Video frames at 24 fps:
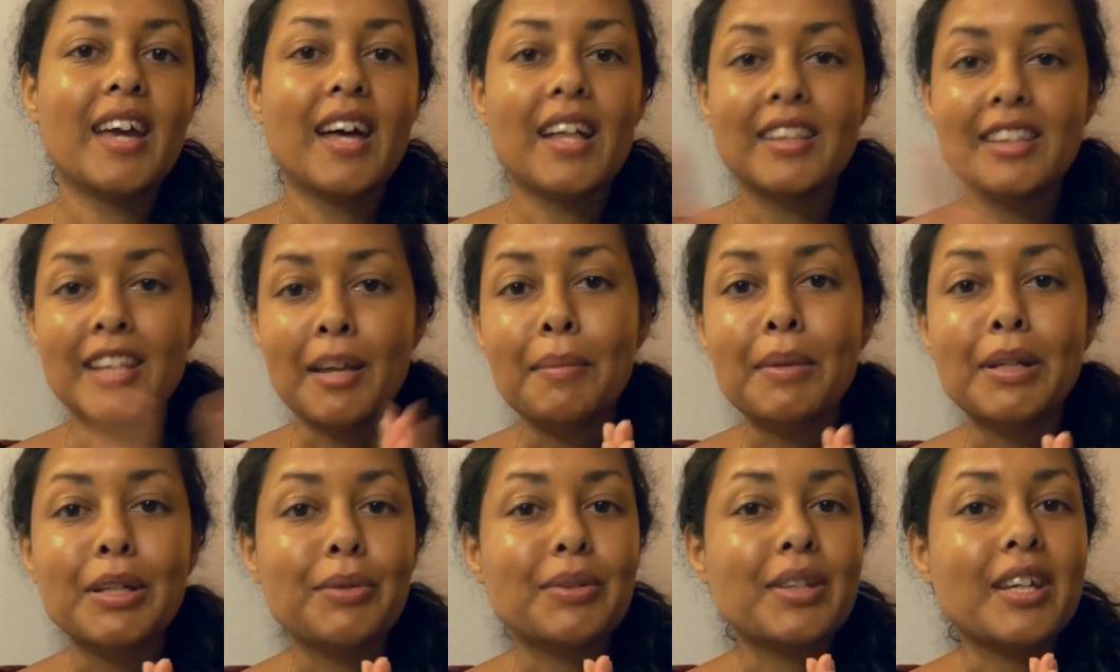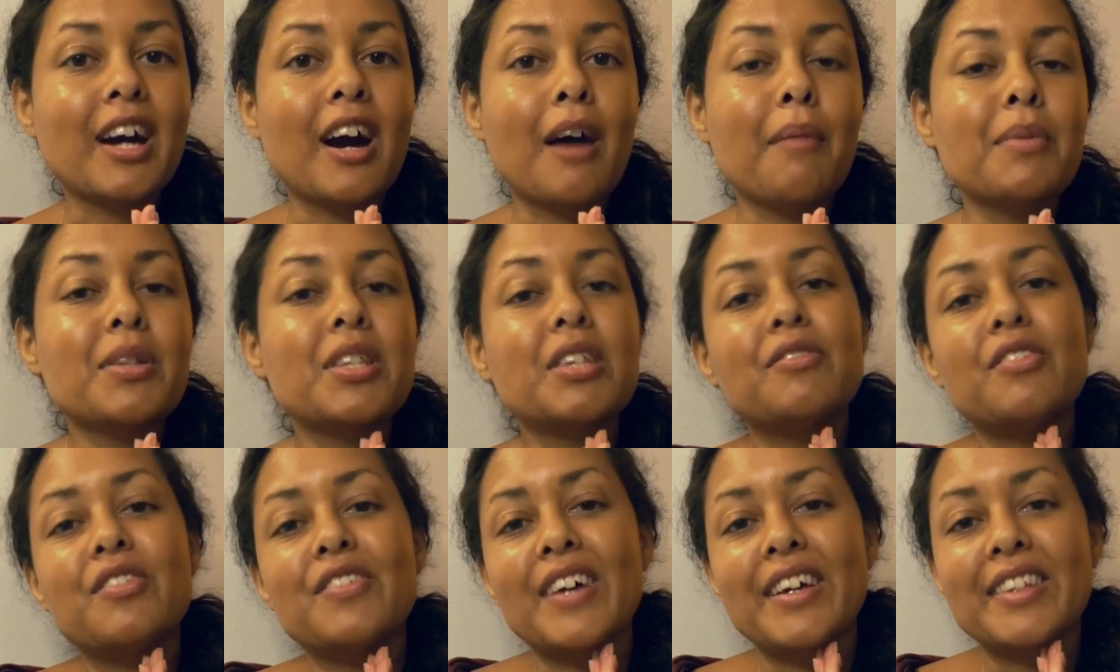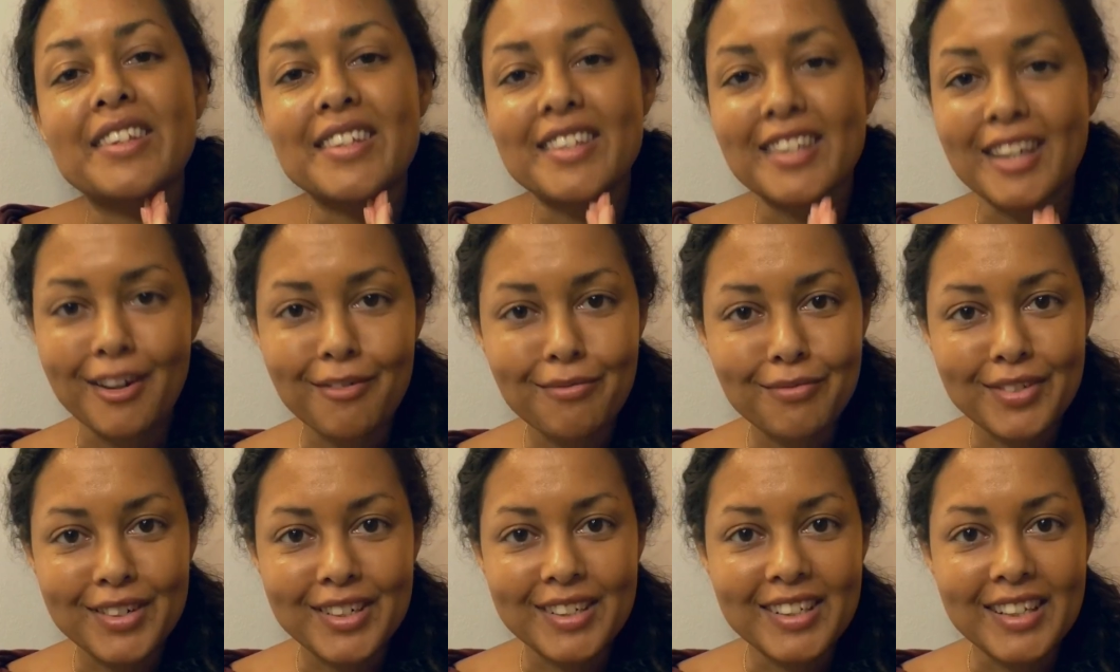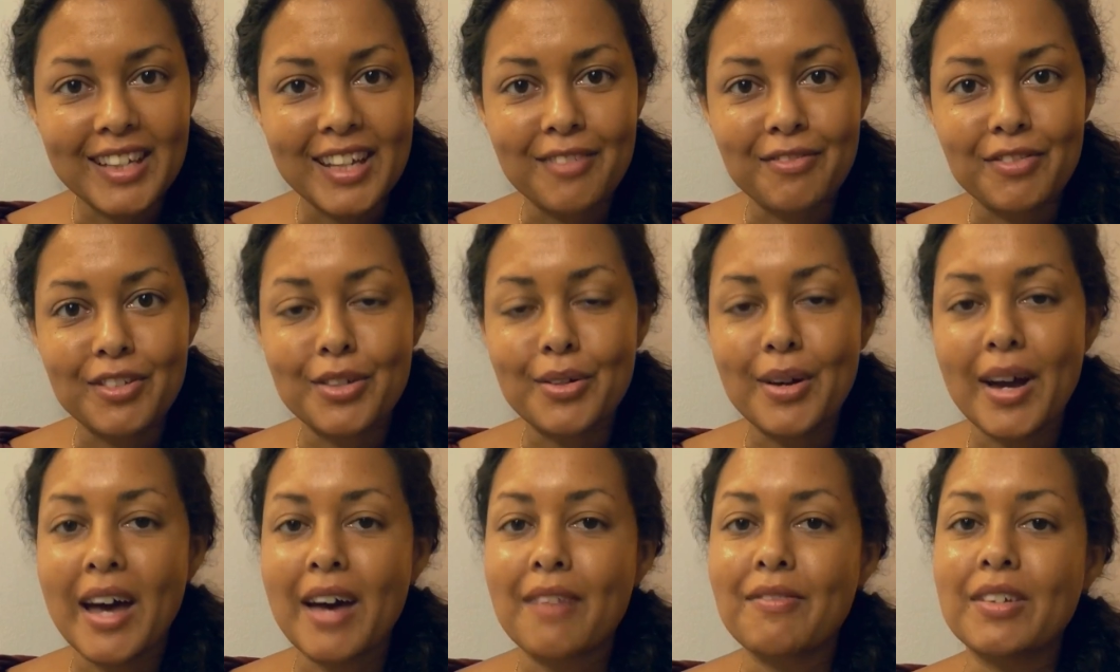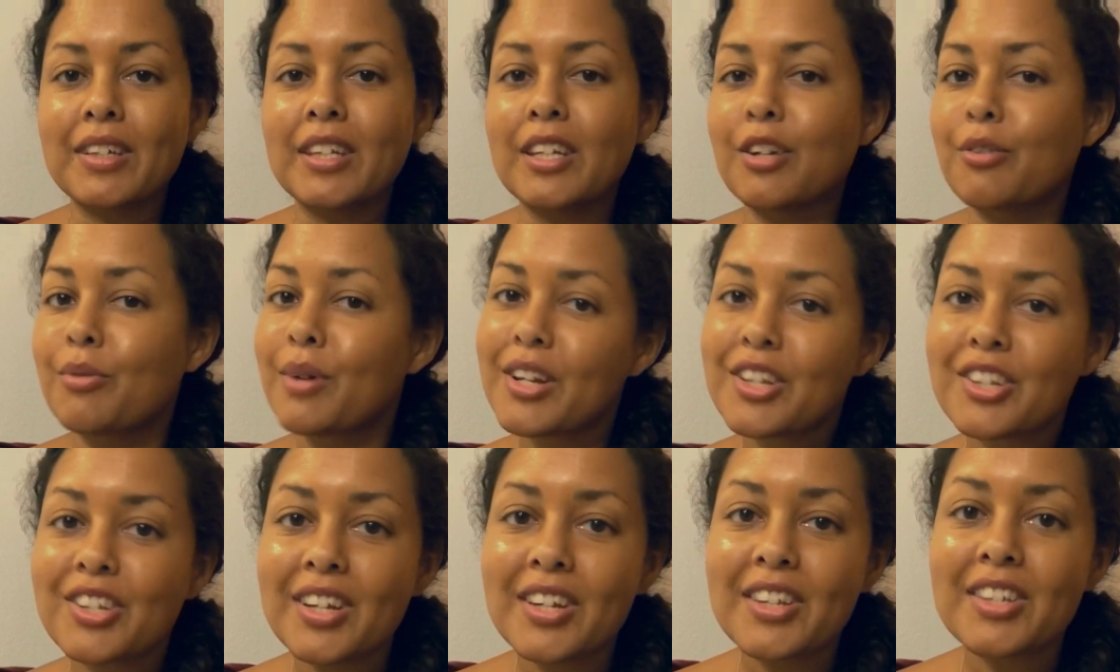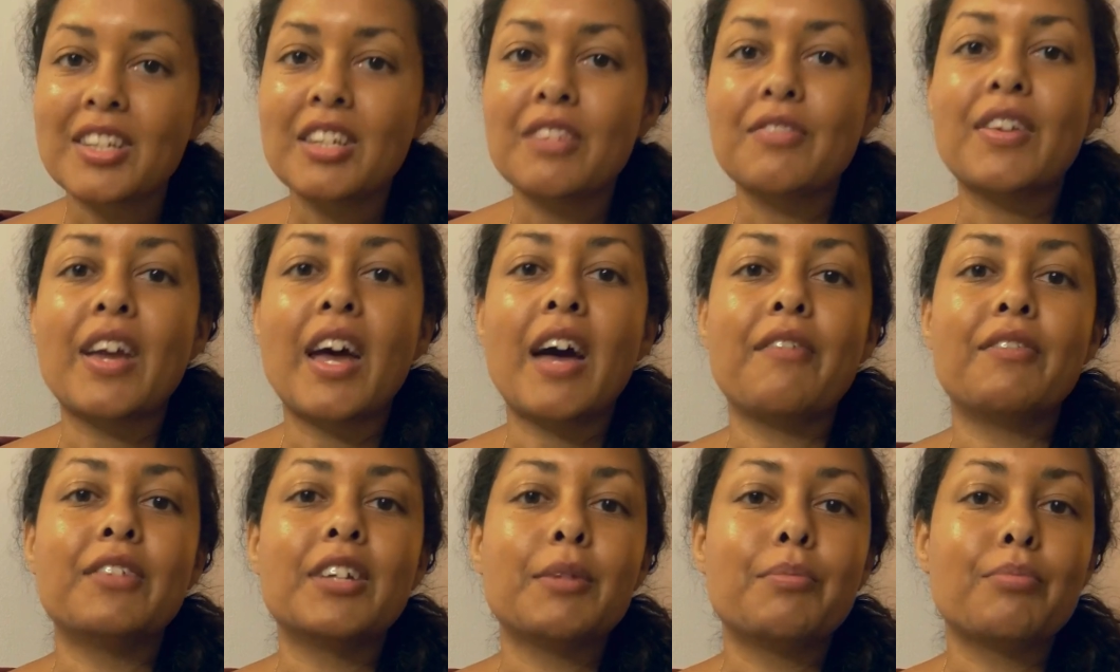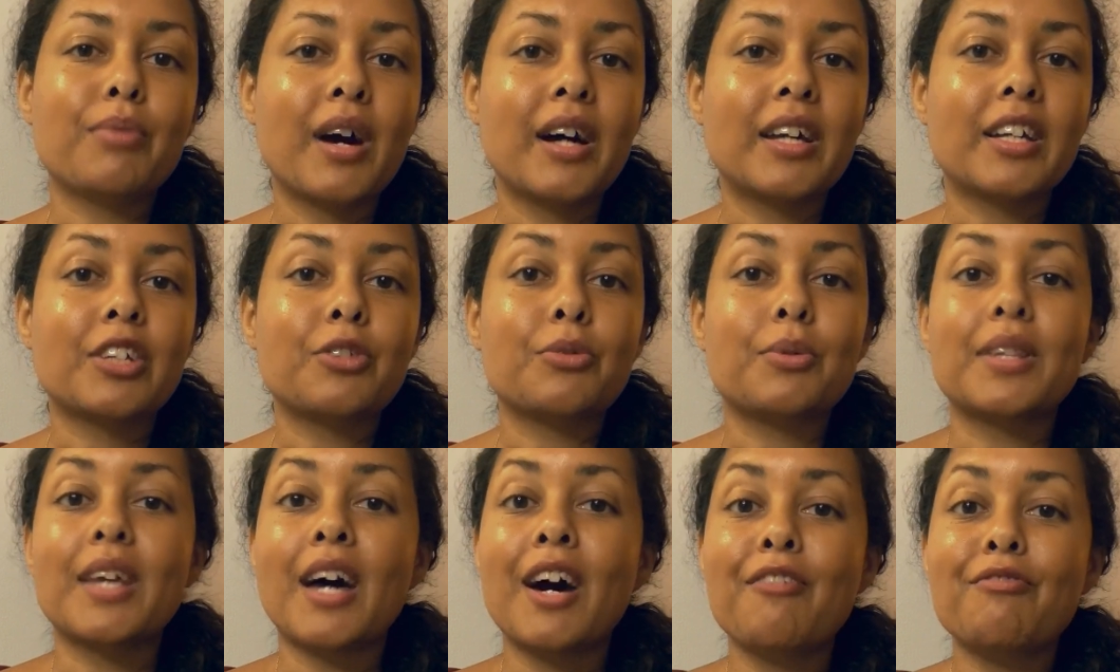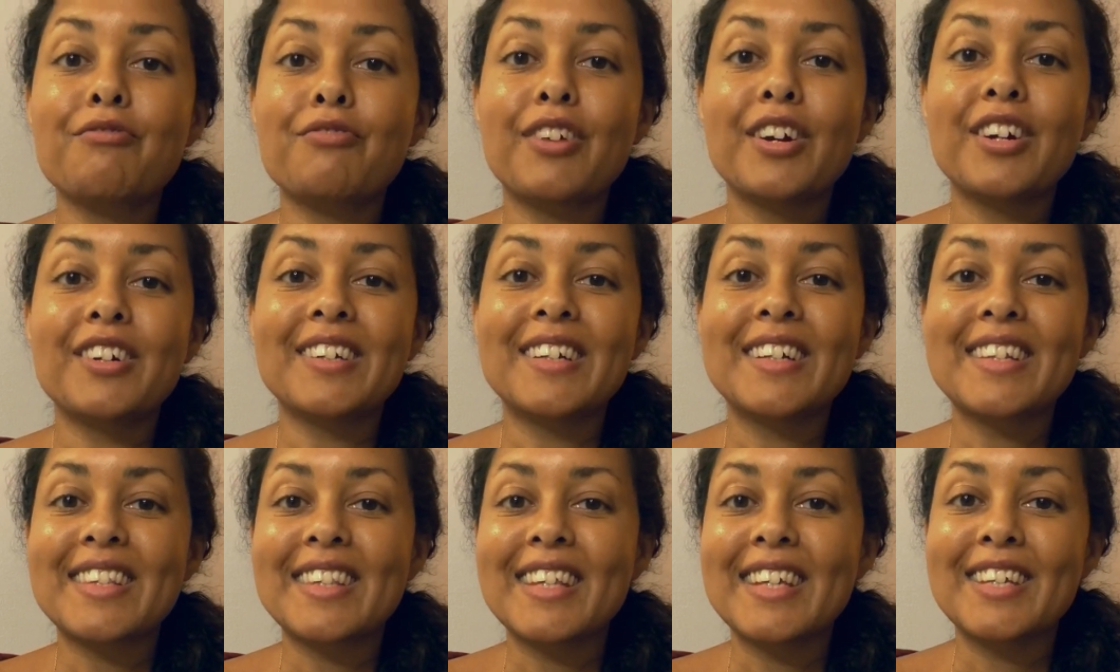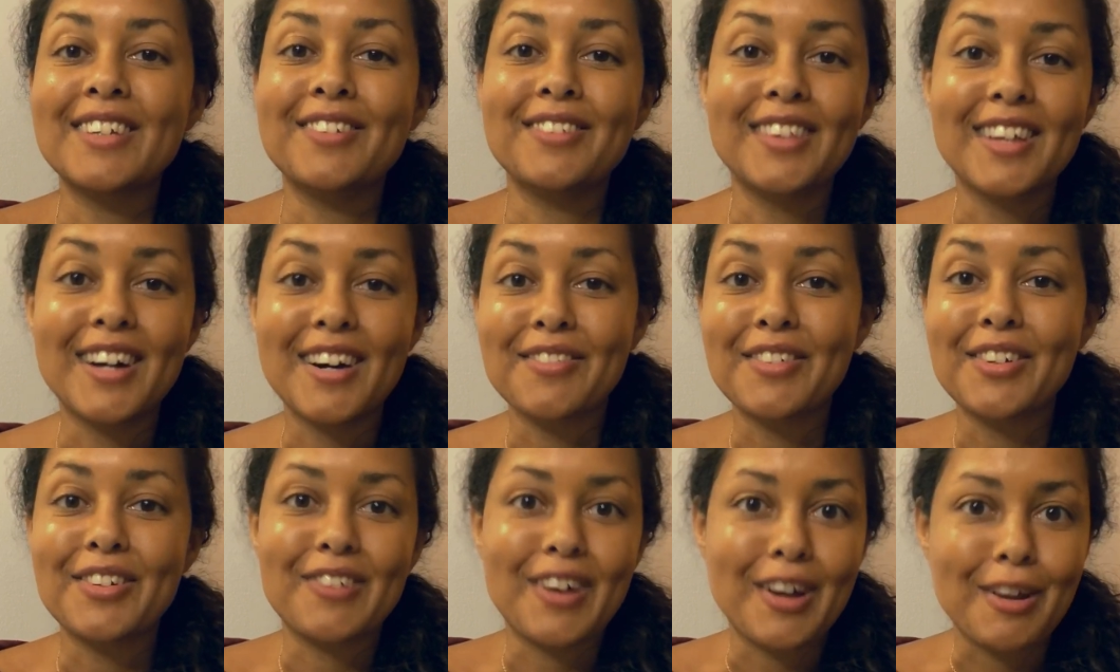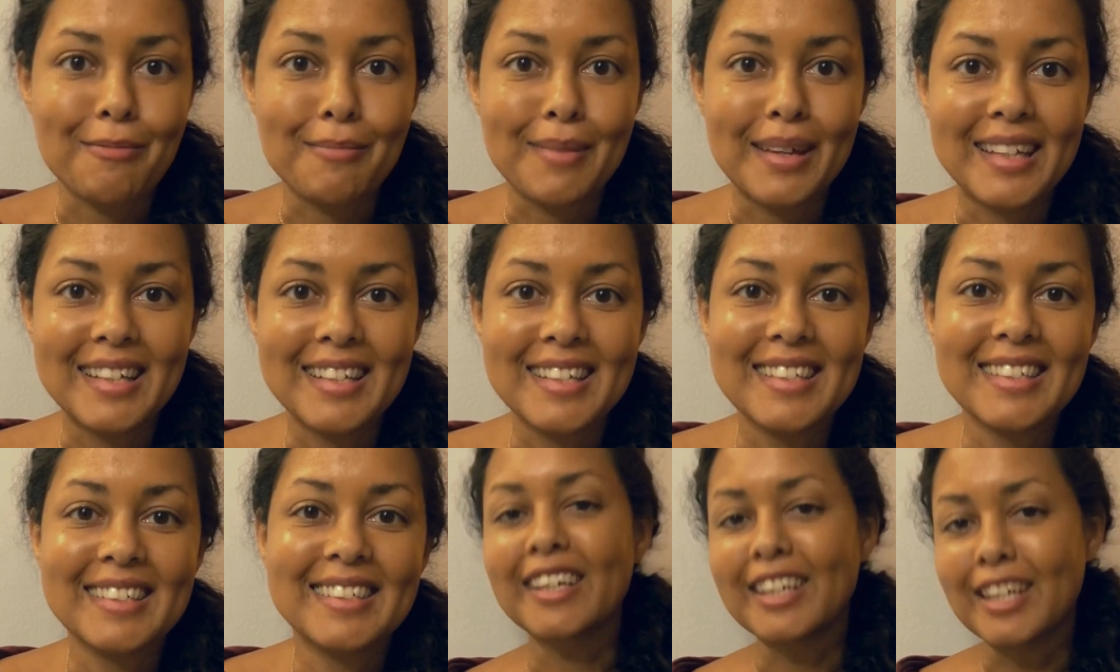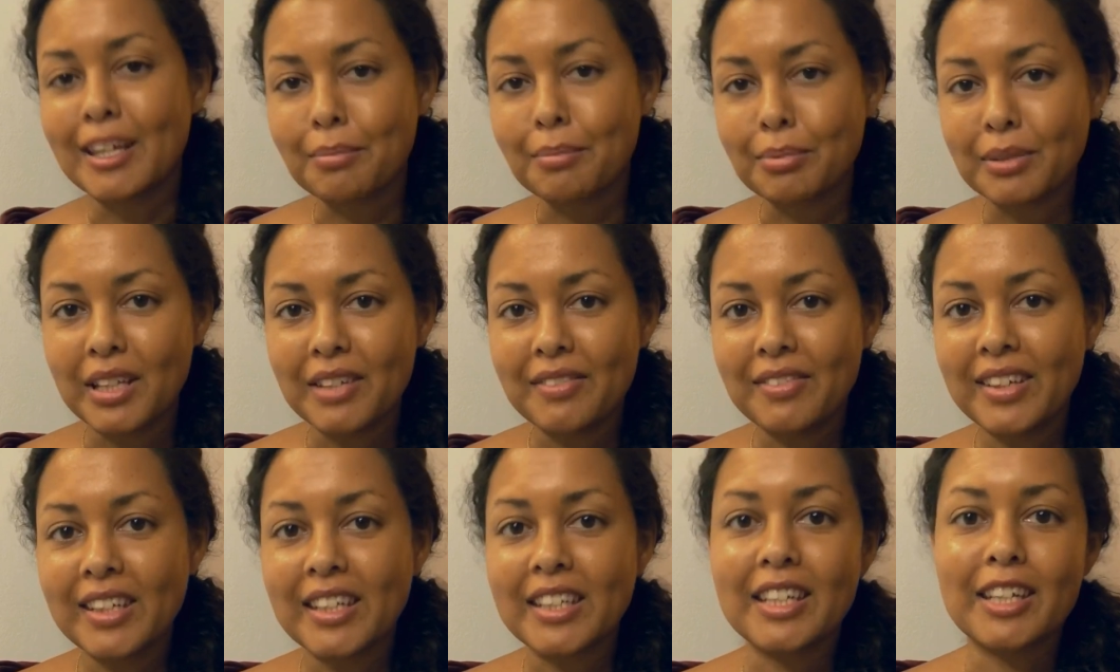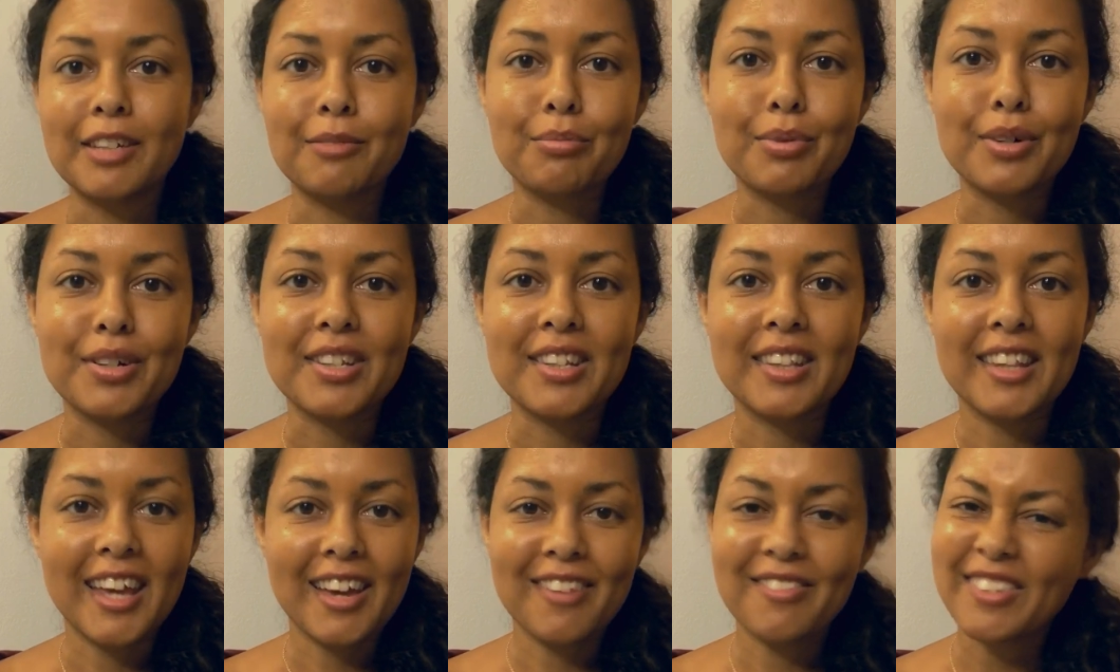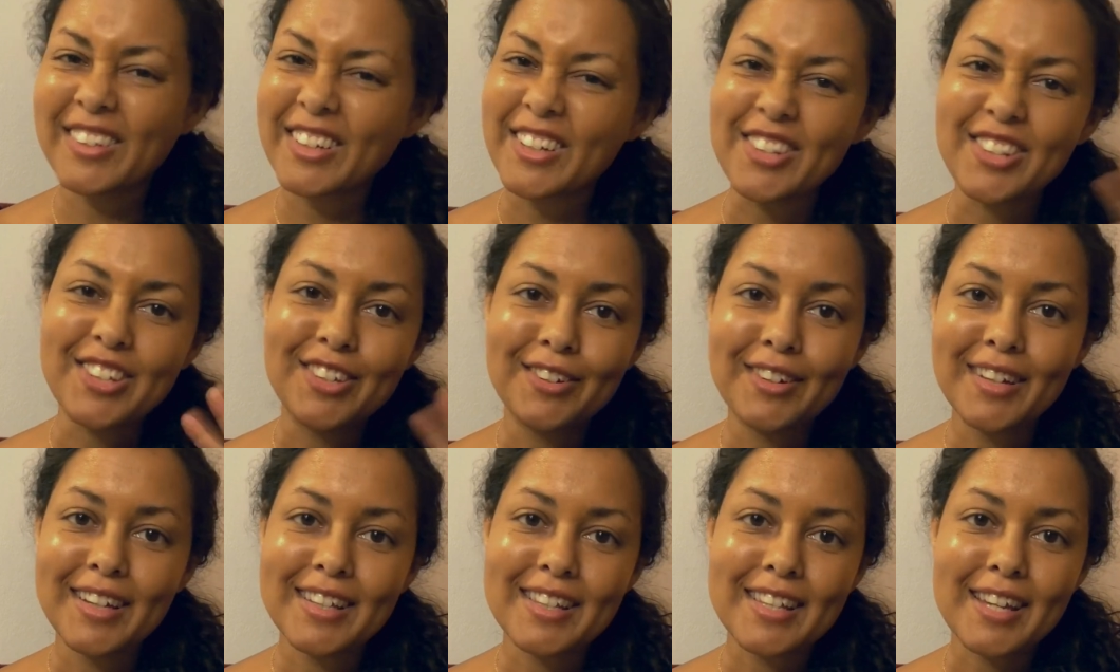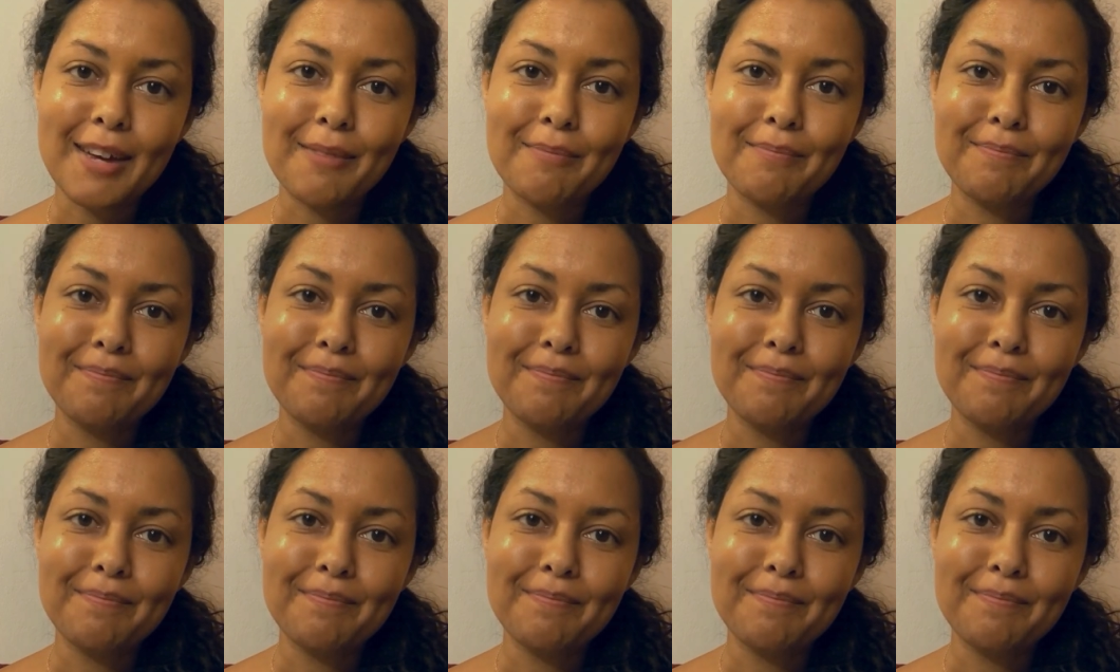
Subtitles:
Let me know in the comments if you found this helpful, if you have any questions, and if you have any products without fragrance that you love and recommend. Keep living an unpoisoned life, and I'll see you next time.